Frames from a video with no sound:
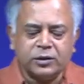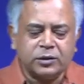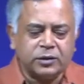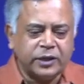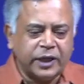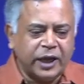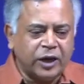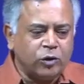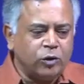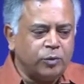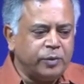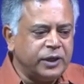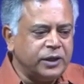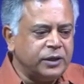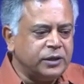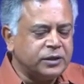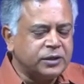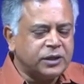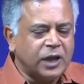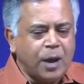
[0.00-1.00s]
there will be
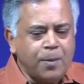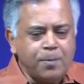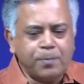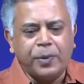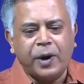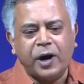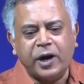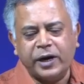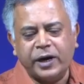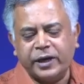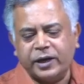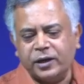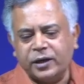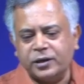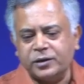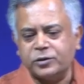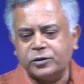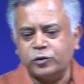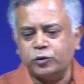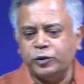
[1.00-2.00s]
some
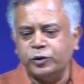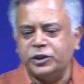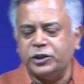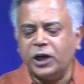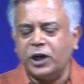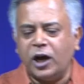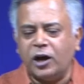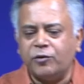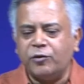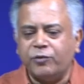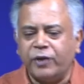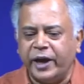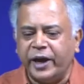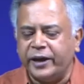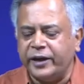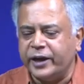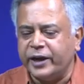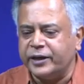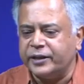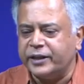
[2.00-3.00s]
particles which are
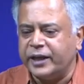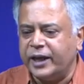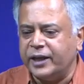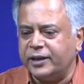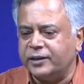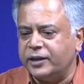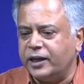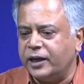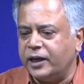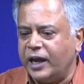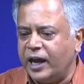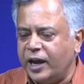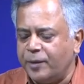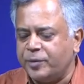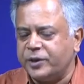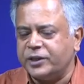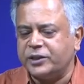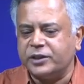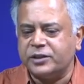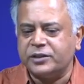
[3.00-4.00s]
finer than the
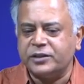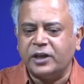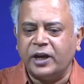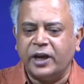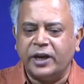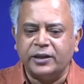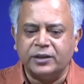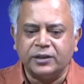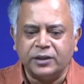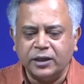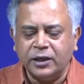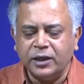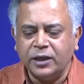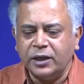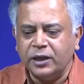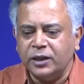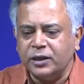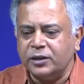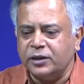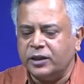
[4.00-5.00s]
aperture size,
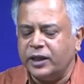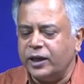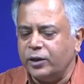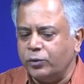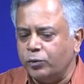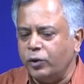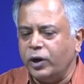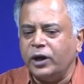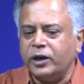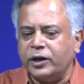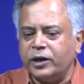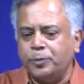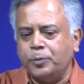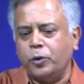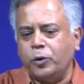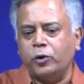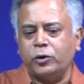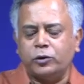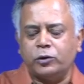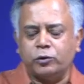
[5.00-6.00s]
they will
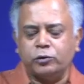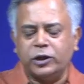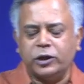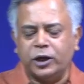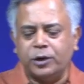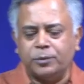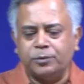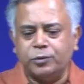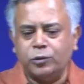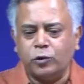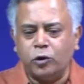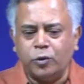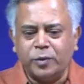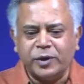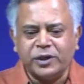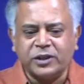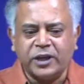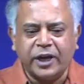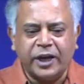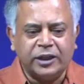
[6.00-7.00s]
report to the
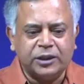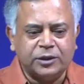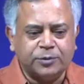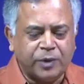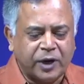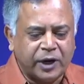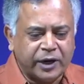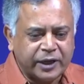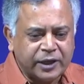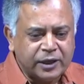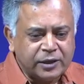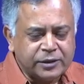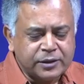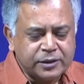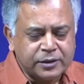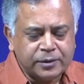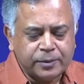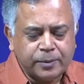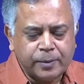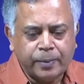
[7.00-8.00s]
oversized
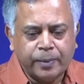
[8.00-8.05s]
particles,